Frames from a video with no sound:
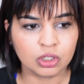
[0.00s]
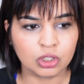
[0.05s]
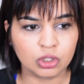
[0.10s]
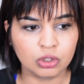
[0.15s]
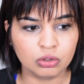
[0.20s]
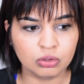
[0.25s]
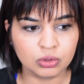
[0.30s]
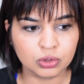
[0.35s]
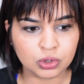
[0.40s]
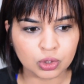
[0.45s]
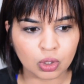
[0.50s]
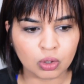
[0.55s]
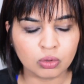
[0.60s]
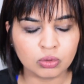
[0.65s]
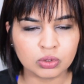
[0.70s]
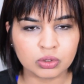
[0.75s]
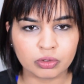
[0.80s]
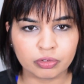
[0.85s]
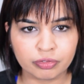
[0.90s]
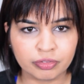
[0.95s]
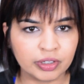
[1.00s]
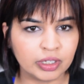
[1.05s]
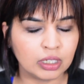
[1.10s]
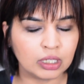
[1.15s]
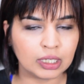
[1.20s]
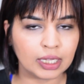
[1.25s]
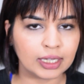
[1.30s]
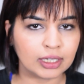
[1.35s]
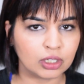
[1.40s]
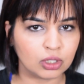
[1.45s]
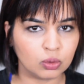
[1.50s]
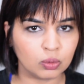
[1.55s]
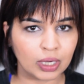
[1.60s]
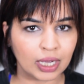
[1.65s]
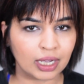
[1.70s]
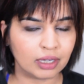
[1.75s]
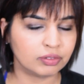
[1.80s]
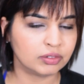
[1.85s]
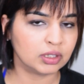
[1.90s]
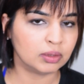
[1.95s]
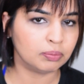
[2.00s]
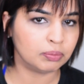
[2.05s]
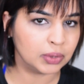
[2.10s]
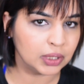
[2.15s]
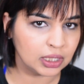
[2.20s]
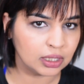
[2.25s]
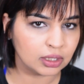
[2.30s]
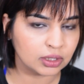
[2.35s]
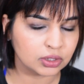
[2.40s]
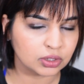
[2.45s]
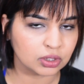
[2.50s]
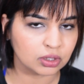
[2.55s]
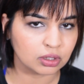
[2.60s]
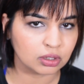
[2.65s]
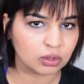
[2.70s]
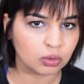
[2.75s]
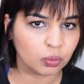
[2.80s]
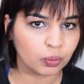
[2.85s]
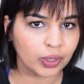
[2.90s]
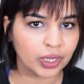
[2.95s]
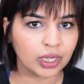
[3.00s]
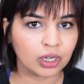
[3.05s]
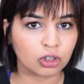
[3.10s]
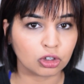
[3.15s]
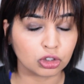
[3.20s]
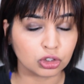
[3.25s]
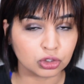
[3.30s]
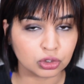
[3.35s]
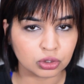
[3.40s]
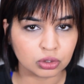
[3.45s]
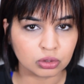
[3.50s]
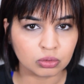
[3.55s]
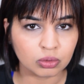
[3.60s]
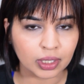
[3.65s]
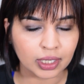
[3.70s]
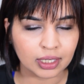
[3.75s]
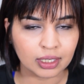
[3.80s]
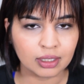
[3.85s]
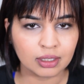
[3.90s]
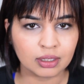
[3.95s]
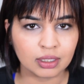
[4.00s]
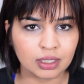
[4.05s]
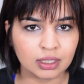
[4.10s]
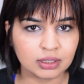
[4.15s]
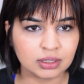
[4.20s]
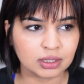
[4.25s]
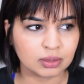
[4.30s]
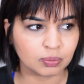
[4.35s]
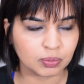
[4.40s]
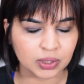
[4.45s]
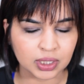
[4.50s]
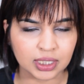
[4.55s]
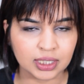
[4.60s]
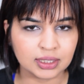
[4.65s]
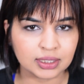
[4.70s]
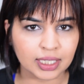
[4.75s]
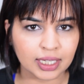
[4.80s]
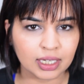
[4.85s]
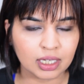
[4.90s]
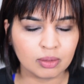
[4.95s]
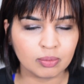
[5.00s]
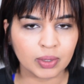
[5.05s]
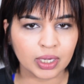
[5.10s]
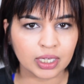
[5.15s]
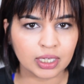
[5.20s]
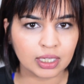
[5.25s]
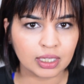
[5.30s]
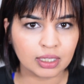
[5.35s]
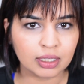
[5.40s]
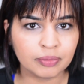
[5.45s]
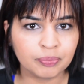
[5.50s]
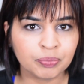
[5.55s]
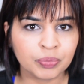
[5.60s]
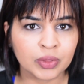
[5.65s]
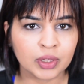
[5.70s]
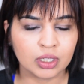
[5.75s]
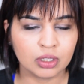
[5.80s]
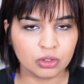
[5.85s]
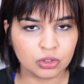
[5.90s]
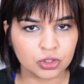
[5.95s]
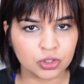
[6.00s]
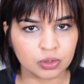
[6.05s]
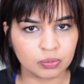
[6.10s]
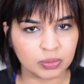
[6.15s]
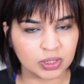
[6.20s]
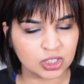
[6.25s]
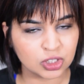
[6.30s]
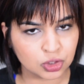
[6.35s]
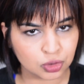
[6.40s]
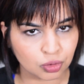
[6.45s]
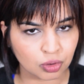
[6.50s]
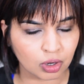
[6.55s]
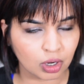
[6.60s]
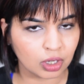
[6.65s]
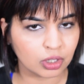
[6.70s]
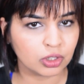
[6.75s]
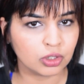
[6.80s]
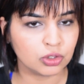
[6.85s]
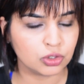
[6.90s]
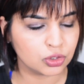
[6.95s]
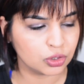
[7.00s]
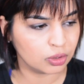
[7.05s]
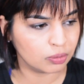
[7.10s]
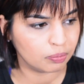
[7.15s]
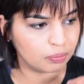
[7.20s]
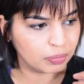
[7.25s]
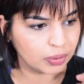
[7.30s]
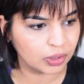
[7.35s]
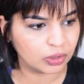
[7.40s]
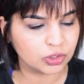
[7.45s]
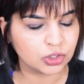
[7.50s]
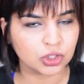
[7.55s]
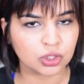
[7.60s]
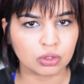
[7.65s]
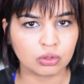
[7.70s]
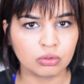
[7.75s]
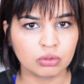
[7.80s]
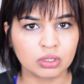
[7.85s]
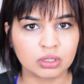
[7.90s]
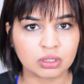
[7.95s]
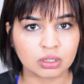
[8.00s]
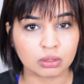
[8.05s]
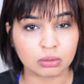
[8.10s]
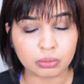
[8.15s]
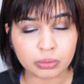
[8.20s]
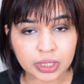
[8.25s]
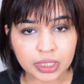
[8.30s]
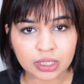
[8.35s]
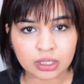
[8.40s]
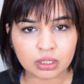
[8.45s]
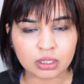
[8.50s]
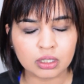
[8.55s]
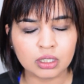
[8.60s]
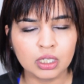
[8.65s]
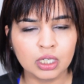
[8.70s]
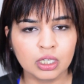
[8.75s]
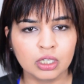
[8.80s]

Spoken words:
you don't feel like you have to be a certain way or do anything to please anybody. You should be strong. You should build your own career.